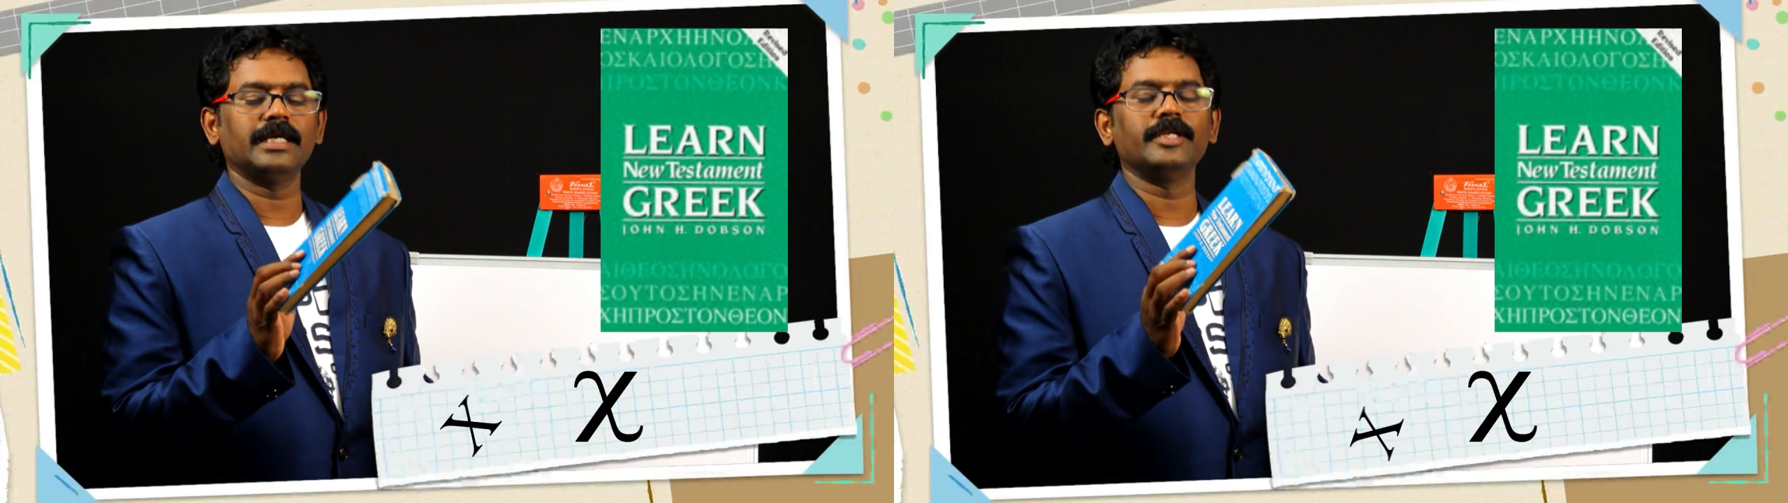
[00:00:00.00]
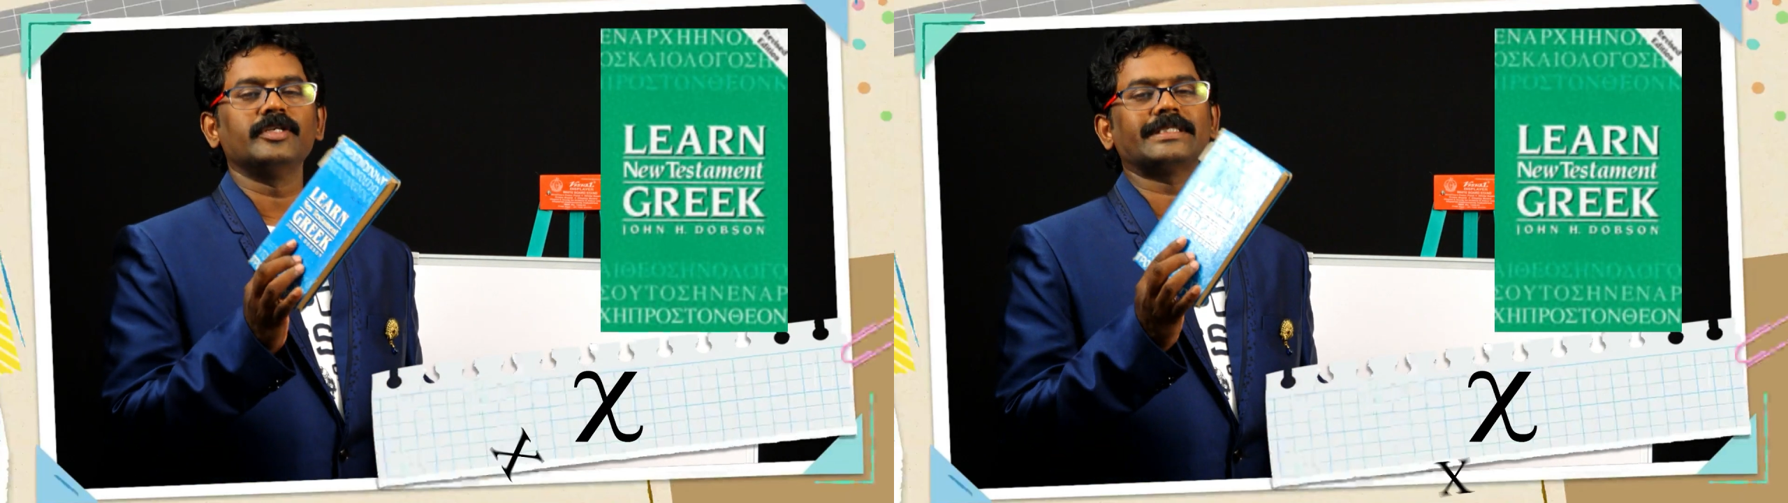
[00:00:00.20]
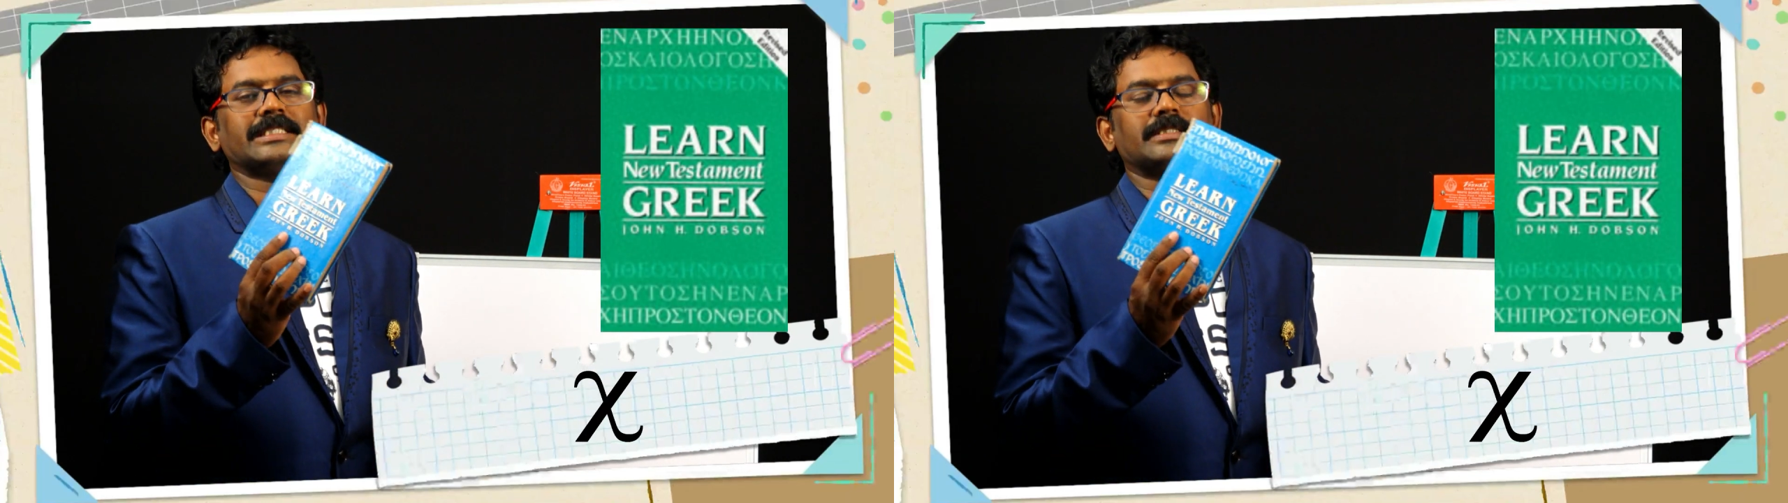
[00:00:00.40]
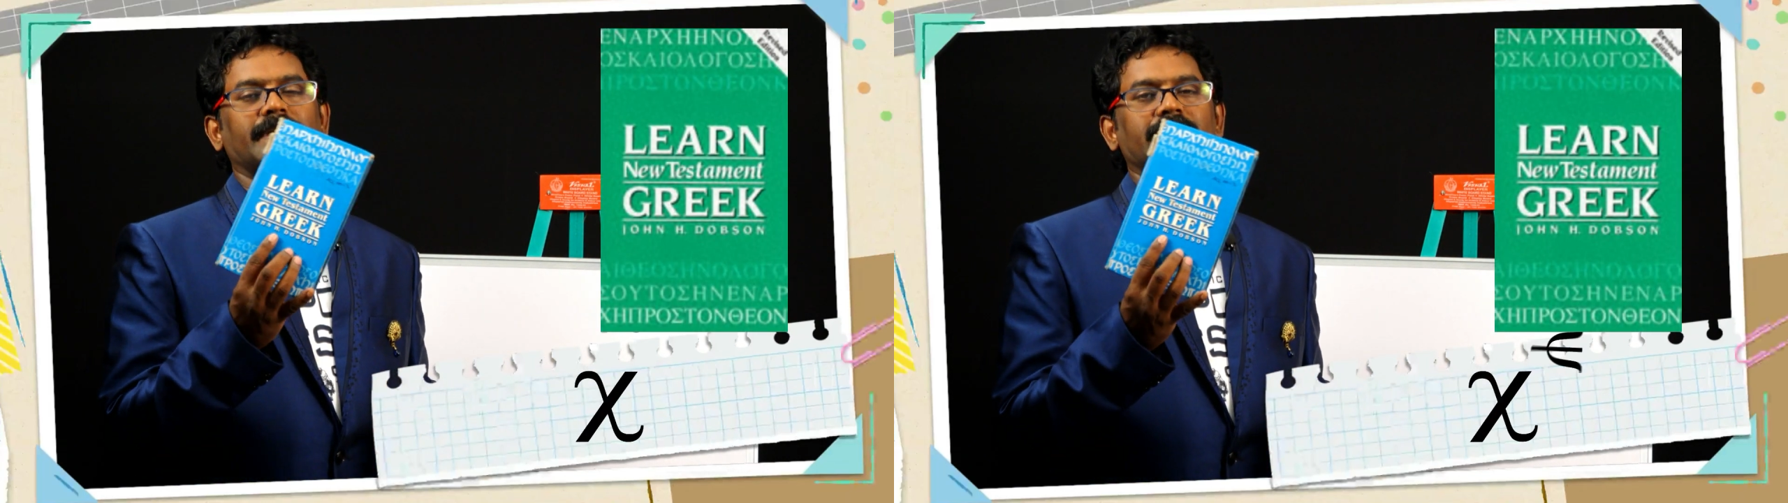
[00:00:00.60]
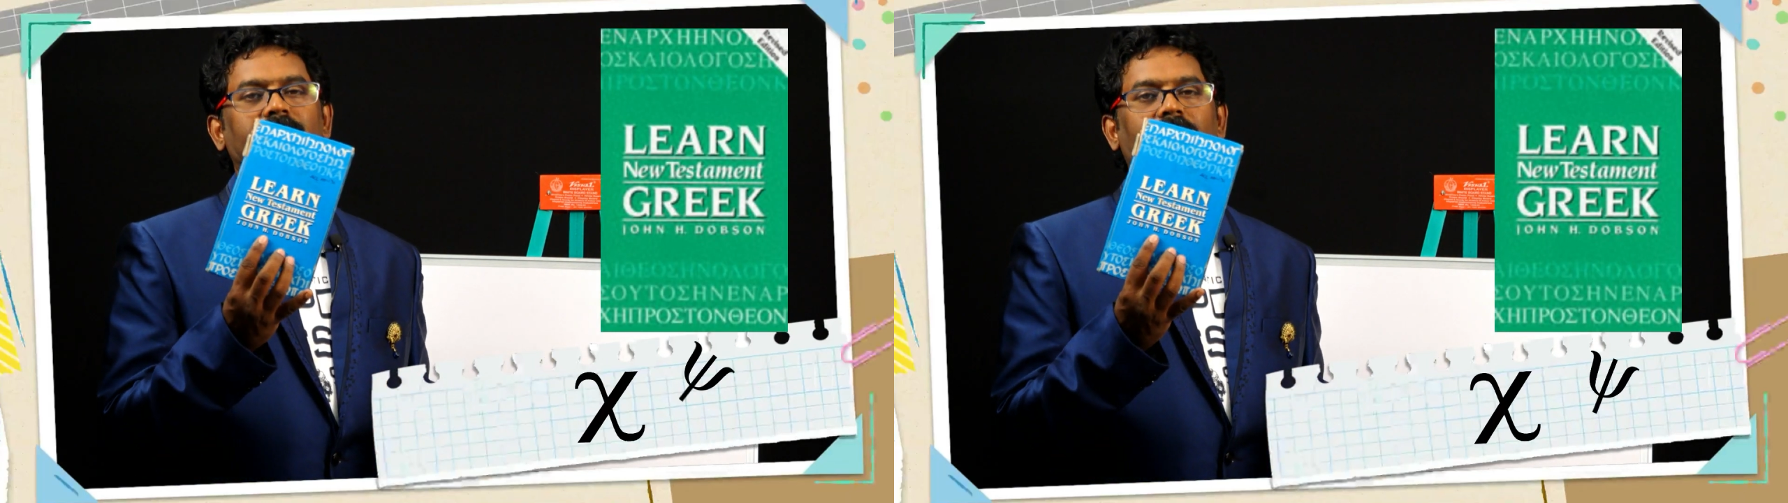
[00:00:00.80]
the New
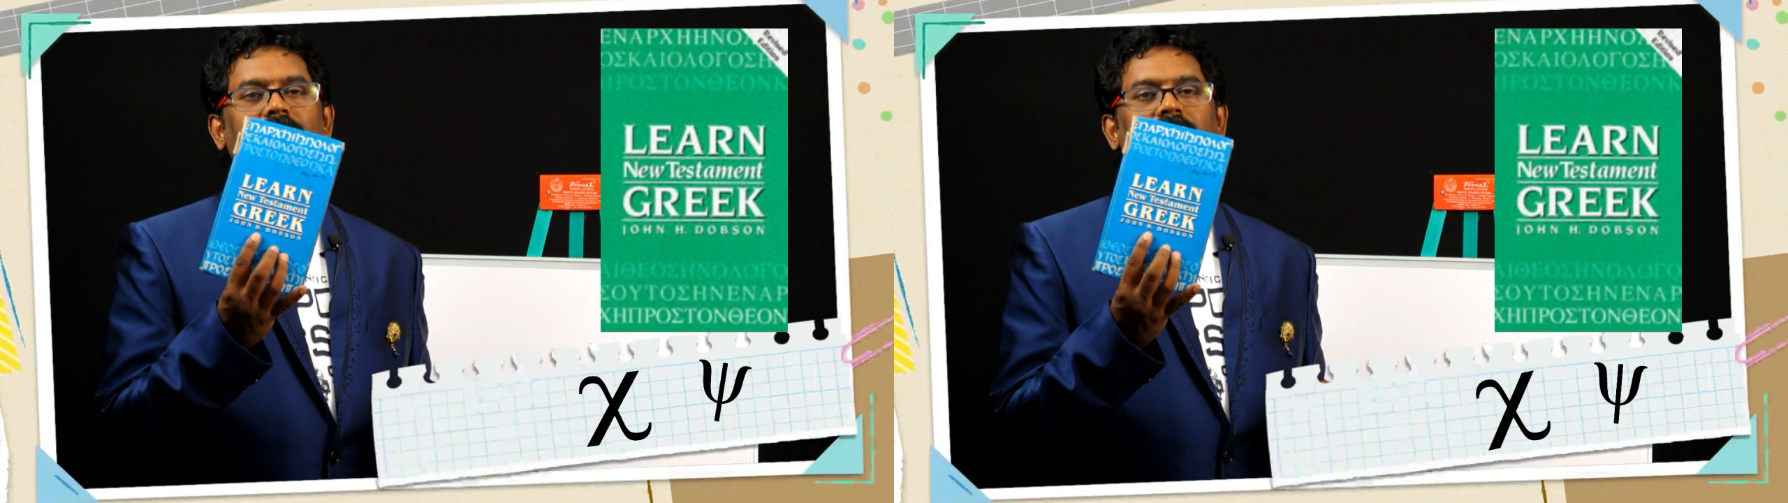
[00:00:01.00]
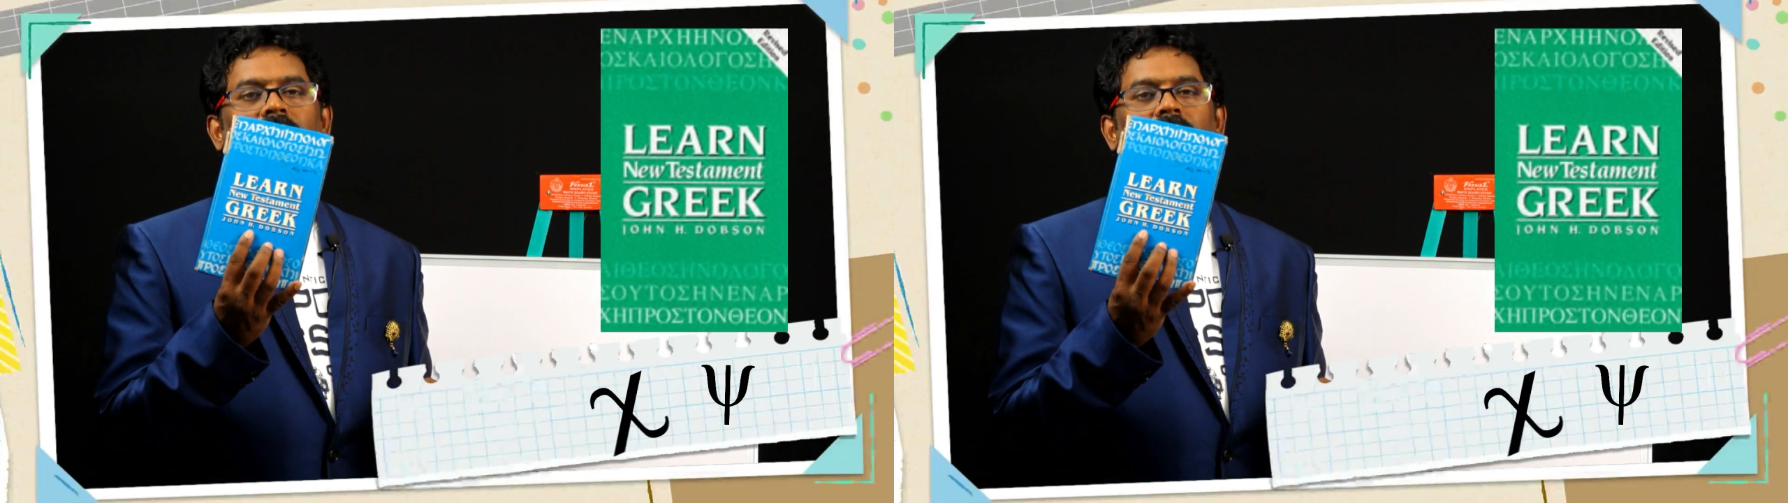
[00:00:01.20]
Testament Greek,